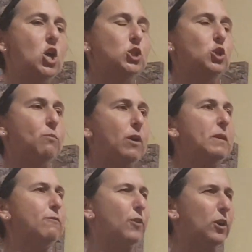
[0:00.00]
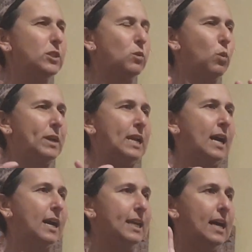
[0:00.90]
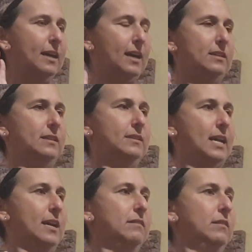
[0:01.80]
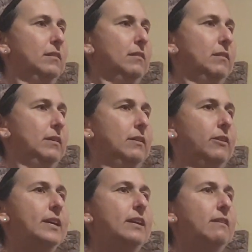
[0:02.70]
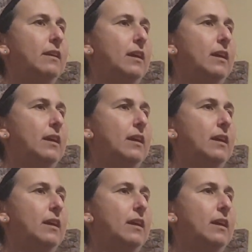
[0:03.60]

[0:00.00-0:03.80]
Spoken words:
so you probably focus on what Nachlia had to say, right?